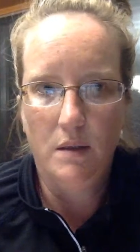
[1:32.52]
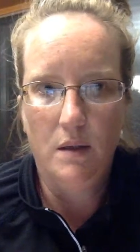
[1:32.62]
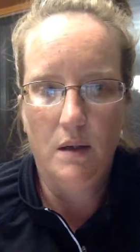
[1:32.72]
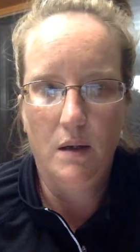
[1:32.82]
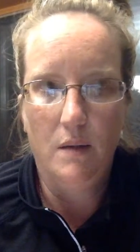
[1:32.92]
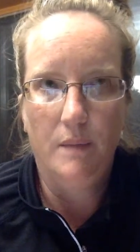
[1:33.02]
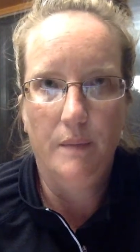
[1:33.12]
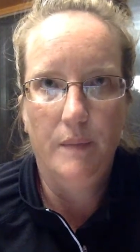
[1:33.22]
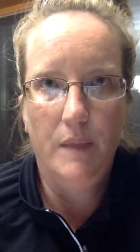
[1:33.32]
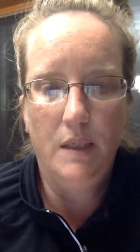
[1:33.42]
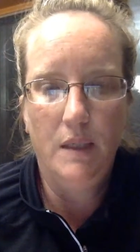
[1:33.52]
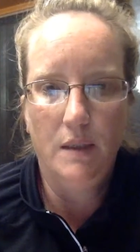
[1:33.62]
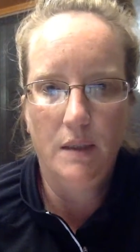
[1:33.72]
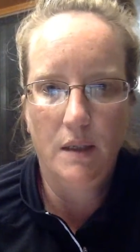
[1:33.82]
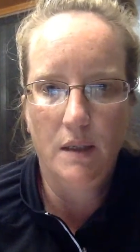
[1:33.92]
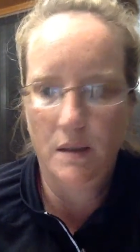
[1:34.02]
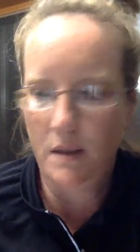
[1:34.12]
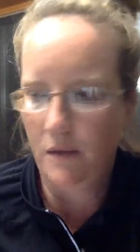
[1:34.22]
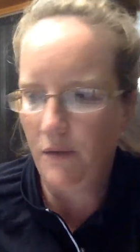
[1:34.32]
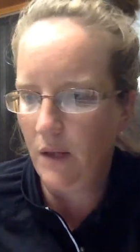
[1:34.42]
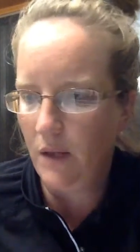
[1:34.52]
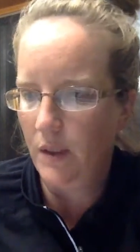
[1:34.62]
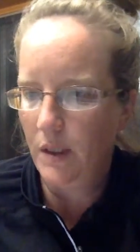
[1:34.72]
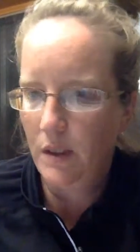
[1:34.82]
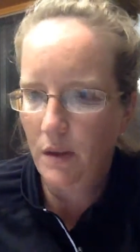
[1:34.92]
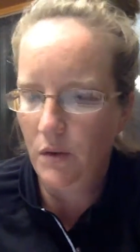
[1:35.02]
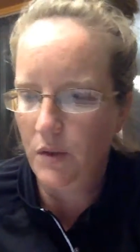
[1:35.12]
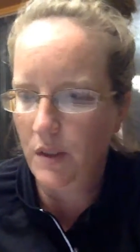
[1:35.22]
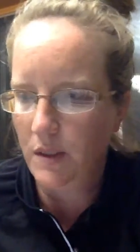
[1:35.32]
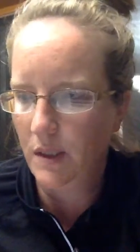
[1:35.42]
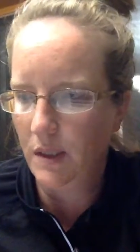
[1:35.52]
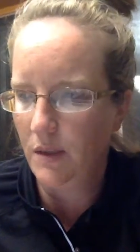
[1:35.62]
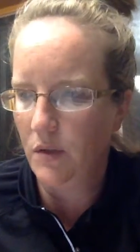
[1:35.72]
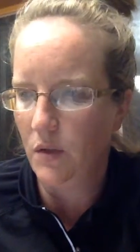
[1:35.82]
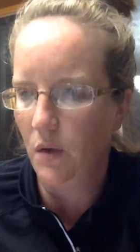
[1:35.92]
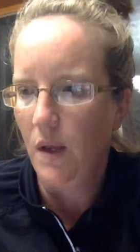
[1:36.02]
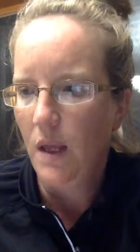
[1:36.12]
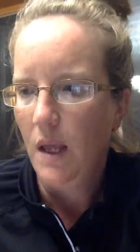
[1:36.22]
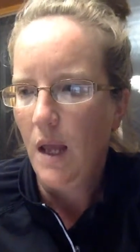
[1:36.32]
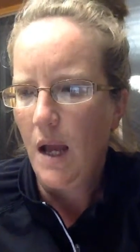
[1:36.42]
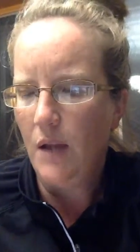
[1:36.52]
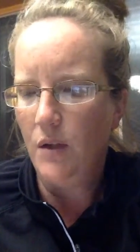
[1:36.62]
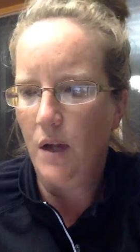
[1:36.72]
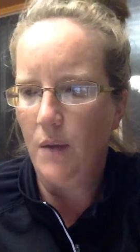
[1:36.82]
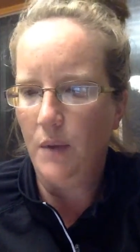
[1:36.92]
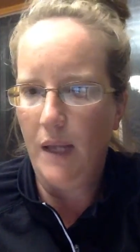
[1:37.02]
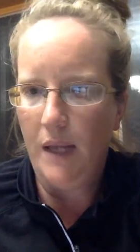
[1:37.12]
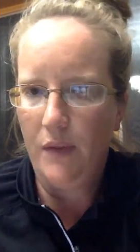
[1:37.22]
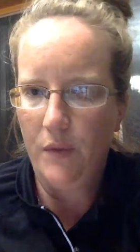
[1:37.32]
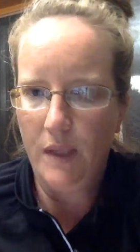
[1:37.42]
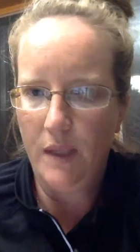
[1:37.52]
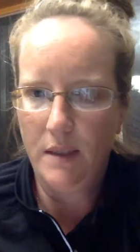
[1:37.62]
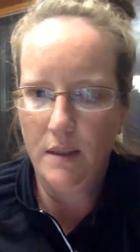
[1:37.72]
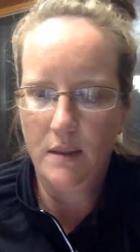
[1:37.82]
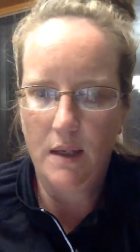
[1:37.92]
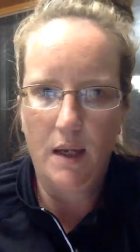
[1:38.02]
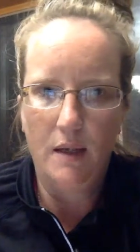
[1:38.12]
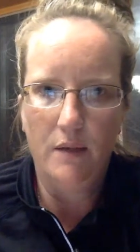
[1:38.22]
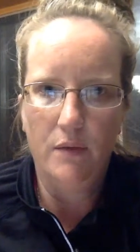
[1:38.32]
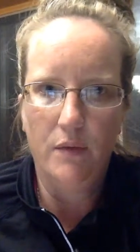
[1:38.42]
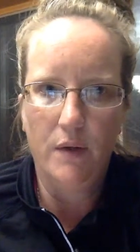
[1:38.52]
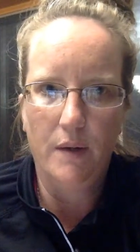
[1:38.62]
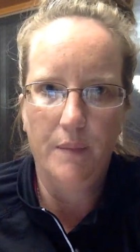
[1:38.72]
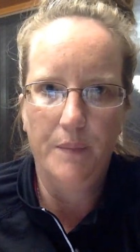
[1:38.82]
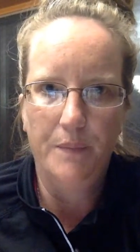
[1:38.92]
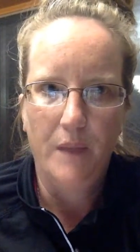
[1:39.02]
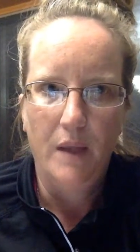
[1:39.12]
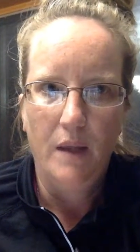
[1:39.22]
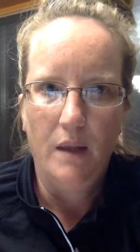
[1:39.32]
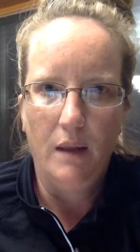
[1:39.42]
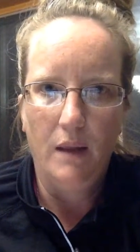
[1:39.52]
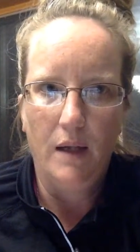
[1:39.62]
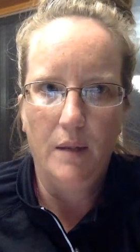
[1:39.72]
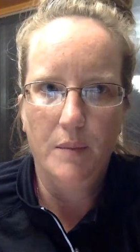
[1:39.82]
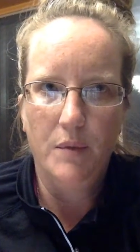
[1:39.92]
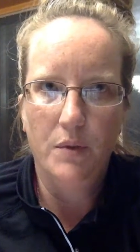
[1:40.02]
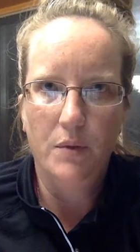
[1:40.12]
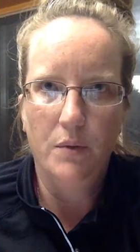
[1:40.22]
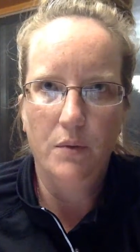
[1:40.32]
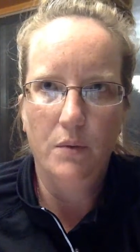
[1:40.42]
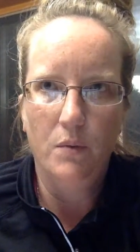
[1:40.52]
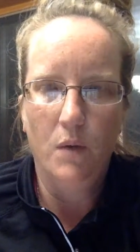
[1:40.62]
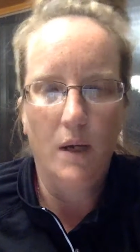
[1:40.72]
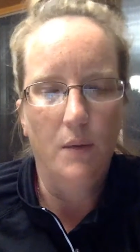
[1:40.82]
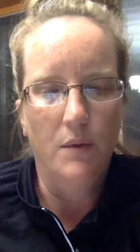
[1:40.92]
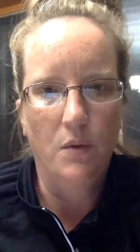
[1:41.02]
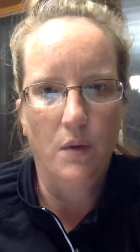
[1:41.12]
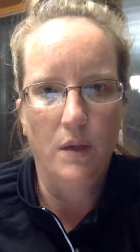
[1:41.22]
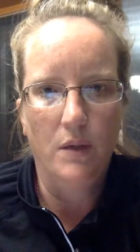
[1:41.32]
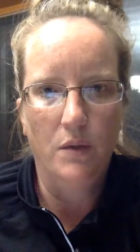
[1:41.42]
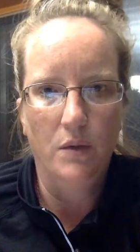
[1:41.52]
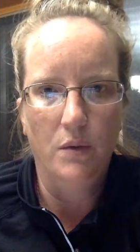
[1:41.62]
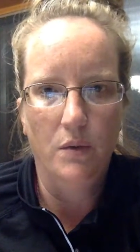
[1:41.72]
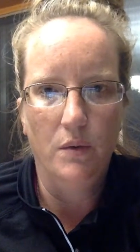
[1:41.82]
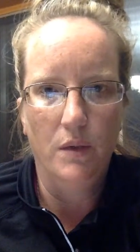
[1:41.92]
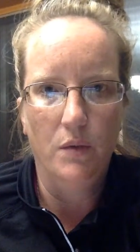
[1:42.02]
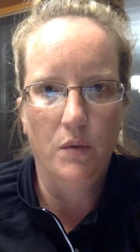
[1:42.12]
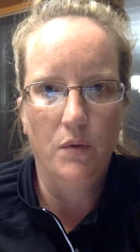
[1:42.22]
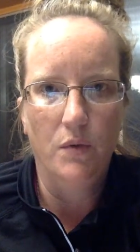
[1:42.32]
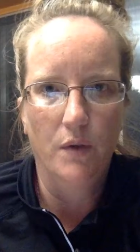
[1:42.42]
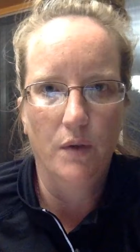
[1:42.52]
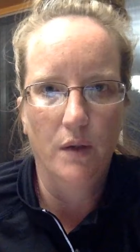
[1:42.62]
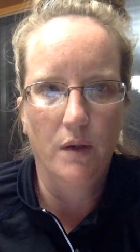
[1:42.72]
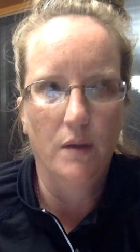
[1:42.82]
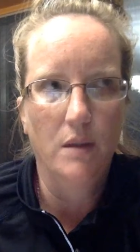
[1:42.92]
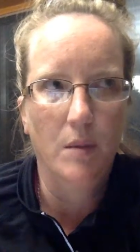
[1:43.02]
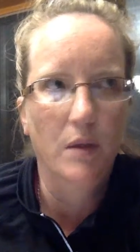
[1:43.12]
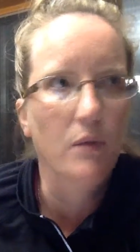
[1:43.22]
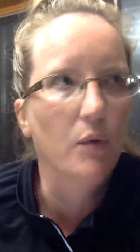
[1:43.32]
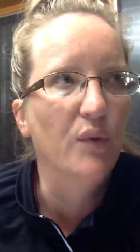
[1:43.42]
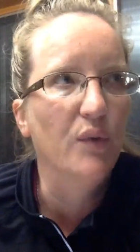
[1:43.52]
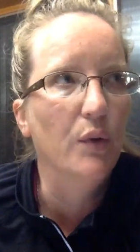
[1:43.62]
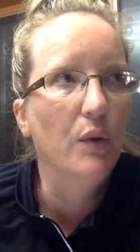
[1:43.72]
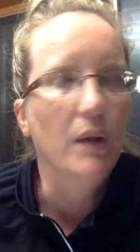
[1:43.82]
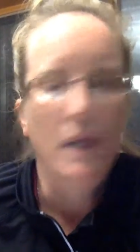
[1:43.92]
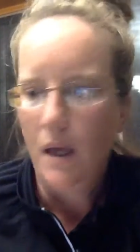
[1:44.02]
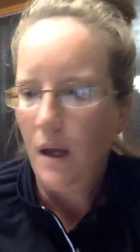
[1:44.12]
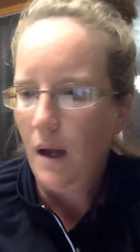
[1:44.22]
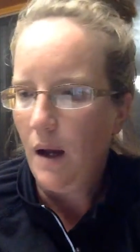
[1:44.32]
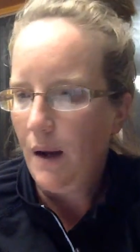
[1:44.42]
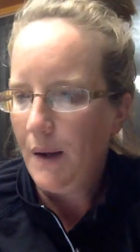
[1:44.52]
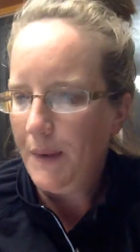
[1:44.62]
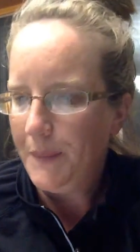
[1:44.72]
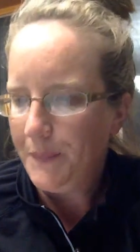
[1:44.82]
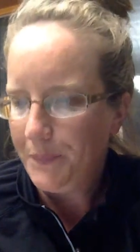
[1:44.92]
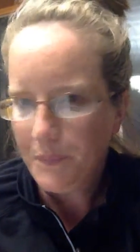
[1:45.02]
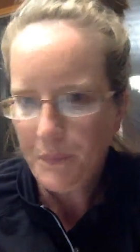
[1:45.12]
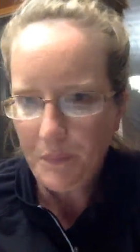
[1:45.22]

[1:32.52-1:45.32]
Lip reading: um, detailed sentence that follow in a conclusion sentence. So I really had three lessons that kind of led up to what I was going to use for the summative review. Um,